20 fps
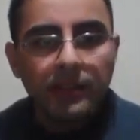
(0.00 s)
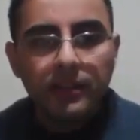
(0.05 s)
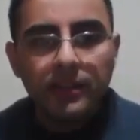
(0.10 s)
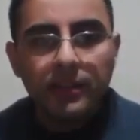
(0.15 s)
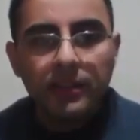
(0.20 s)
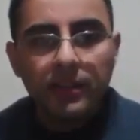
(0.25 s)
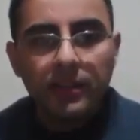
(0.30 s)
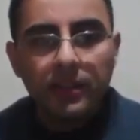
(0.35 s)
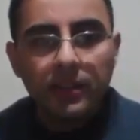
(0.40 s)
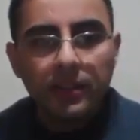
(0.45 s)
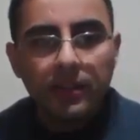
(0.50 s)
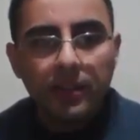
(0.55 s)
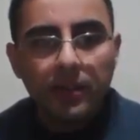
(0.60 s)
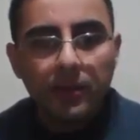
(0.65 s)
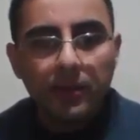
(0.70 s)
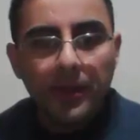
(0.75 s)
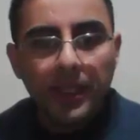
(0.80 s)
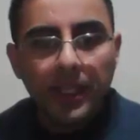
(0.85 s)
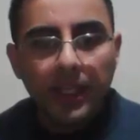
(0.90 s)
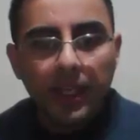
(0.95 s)
and
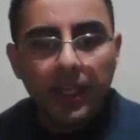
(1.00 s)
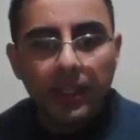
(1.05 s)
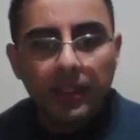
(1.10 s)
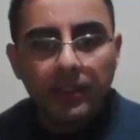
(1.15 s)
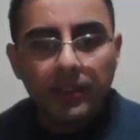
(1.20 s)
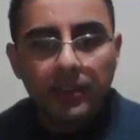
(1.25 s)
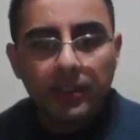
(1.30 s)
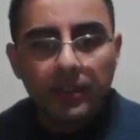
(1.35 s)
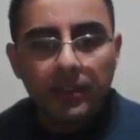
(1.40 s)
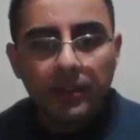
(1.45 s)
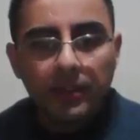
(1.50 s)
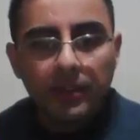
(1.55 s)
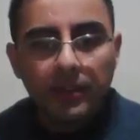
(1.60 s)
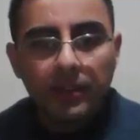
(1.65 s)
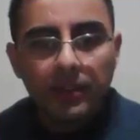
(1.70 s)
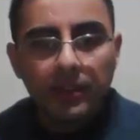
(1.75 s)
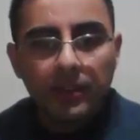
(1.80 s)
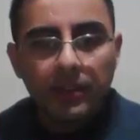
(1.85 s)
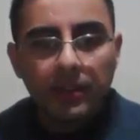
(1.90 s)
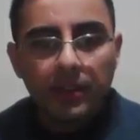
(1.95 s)
uh, we had
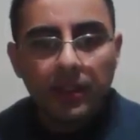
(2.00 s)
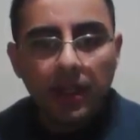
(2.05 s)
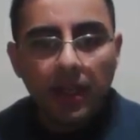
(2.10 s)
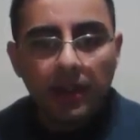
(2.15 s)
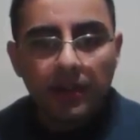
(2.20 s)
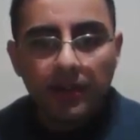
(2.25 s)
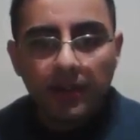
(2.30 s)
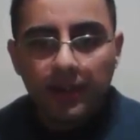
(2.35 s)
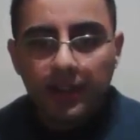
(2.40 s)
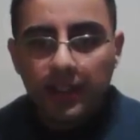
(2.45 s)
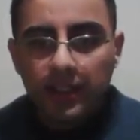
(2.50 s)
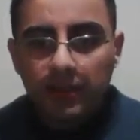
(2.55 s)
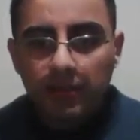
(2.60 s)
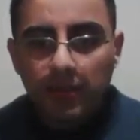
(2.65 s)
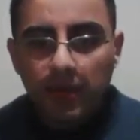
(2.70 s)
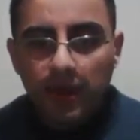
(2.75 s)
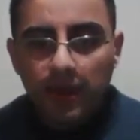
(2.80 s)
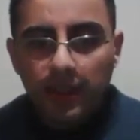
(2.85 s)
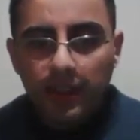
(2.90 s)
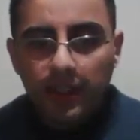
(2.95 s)
uh, other
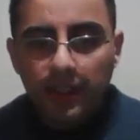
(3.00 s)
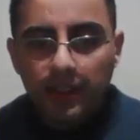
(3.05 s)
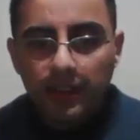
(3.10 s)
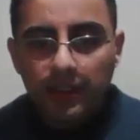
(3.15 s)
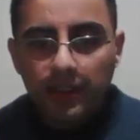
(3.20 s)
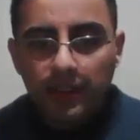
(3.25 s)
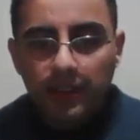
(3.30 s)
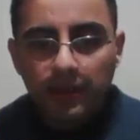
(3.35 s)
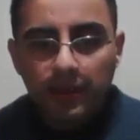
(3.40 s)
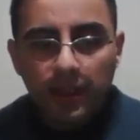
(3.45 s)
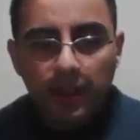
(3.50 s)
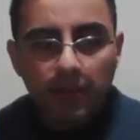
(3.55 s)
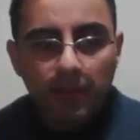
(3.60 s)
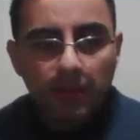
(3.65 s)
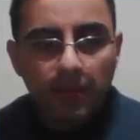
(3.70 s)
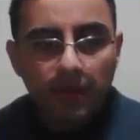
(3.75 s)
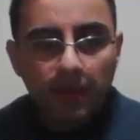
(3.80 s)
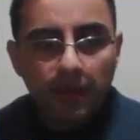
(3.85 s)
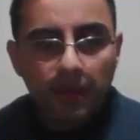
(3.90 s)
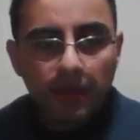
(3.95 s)
experience
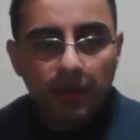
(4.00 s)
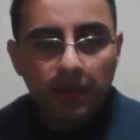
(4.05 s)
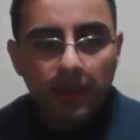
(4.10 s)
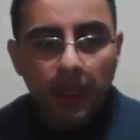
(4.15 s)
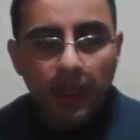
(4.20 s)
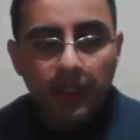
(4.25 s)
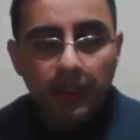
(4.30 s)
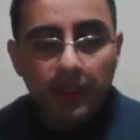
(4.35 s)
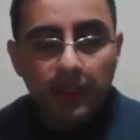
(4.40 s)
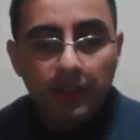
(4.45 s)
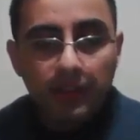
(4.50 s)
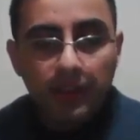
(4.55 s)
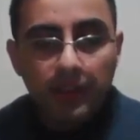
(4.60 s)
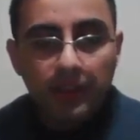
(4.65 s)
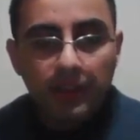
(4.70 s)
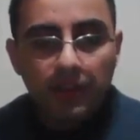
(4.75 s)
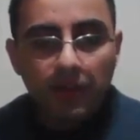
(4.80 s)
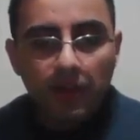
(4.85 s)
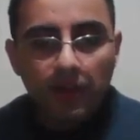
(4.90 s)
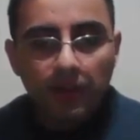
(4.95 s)
um, uh,
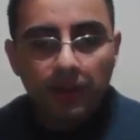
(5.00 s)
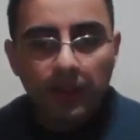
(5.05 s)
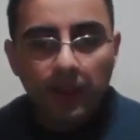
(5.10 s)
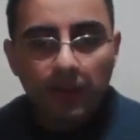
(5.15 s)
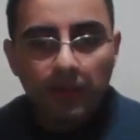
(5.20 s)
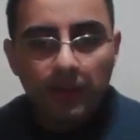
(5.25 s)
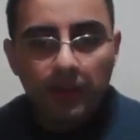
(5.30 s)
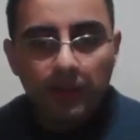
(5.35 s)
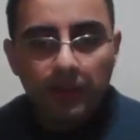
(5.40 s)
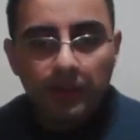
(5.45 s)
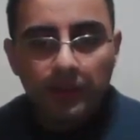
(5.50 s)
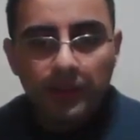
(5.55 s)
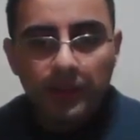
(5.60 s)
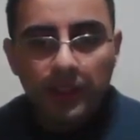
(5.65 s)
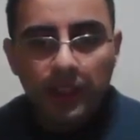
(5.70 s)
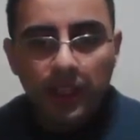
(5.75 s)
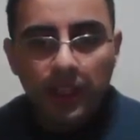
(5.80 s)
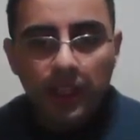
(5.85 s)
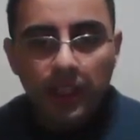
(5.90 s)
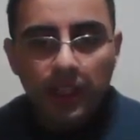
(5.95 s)
like this
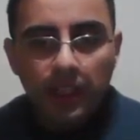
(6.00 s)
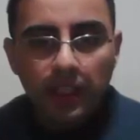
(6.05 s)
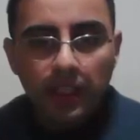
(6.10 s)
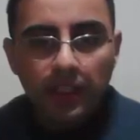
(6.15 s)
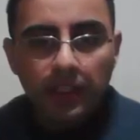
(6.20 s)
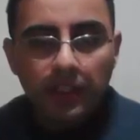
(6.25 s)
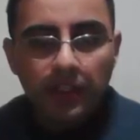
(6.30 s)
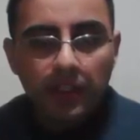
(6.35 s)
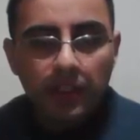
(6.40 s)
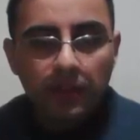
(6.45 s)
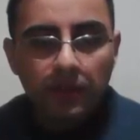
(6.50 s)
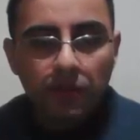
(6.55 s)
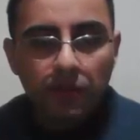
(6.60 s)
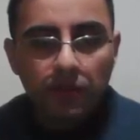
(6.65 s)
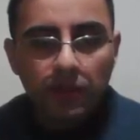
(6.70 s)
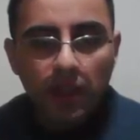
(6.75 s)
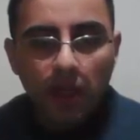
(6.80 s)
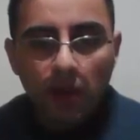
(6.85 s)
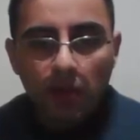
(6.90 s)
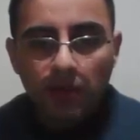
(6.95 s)
coronavirus in
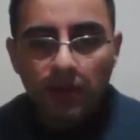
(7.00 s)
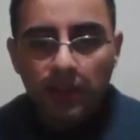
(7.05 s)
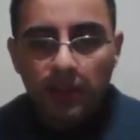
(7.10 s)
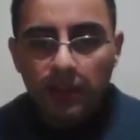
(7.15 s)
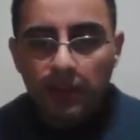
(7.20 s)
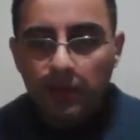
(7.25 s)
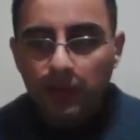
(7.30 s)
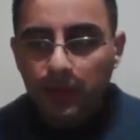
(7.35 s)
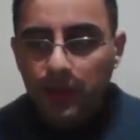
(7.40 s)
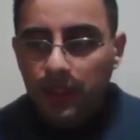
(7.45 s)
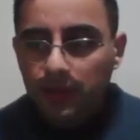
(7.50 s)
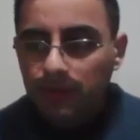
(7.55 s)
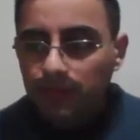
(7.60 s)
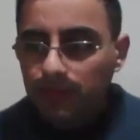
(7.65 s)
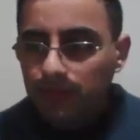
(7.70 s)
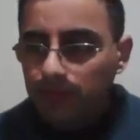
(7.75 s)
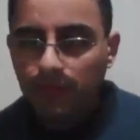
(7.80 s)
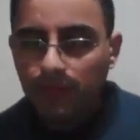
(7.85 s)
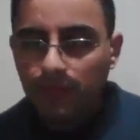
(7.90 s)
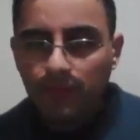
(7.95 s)

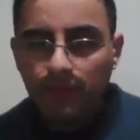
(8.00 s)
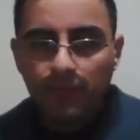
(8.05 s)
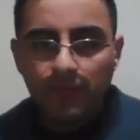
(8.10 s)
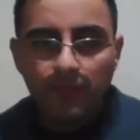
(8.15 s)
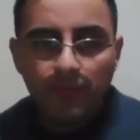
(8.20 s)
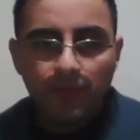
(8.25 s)
2003